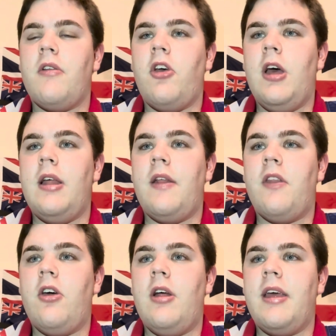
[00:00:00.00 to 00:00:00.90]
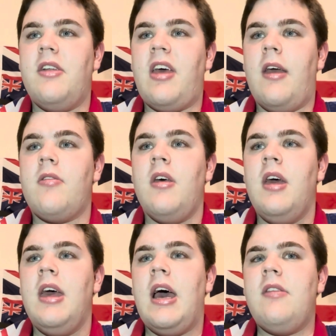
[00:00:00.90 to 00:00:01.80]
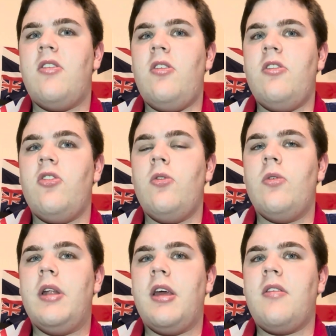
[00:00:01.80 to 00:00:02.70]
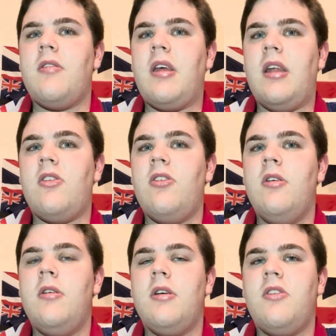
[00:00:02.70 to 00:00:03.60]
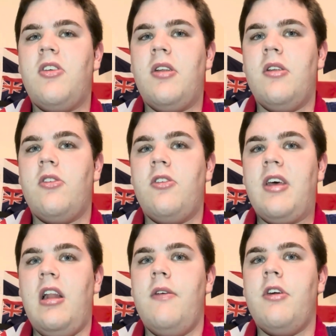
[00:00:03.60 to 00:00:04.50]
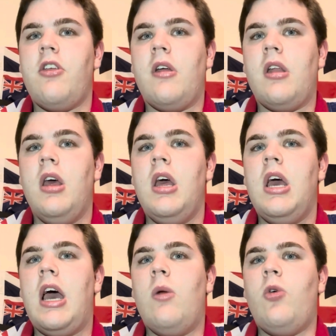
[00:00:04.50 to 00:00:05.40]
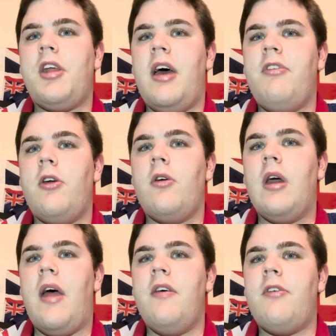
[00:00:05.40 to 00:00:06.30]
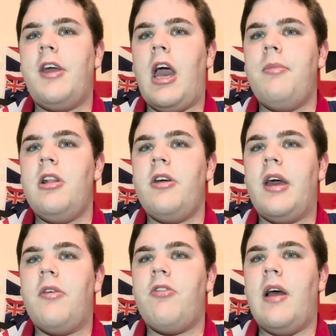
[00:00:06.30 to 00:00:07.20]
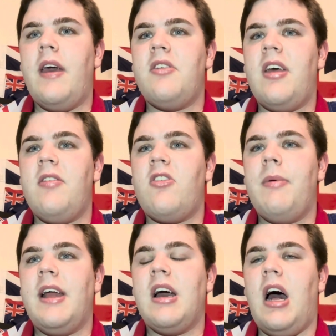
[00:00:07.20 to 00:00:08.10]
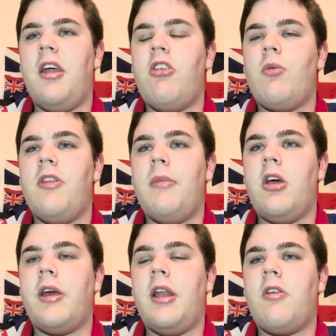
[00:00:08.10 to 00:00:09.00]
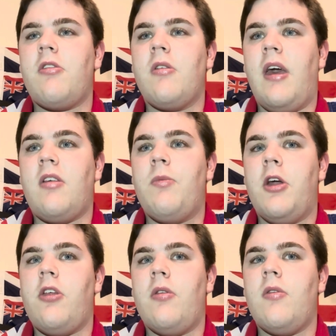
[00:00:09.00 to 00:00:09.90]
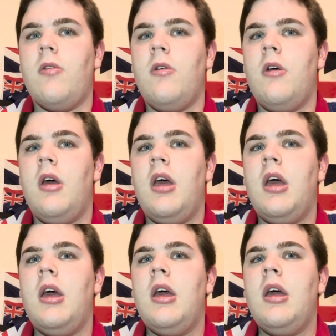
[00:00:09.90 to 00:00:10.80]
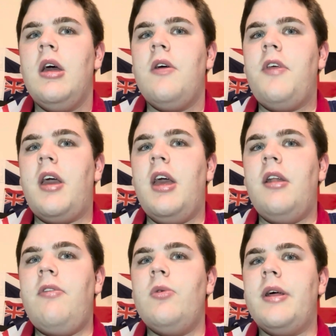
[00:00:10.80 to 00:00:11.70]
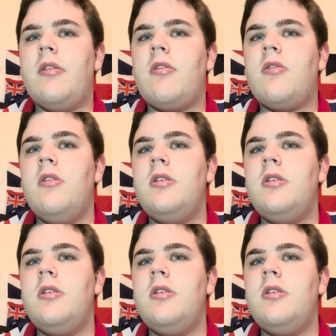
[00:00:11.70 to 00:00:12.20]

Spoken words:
in the earlier days, and still to an extent to television and what have you, and the vocabulary Australia tends to be garnished with American expressions. The influence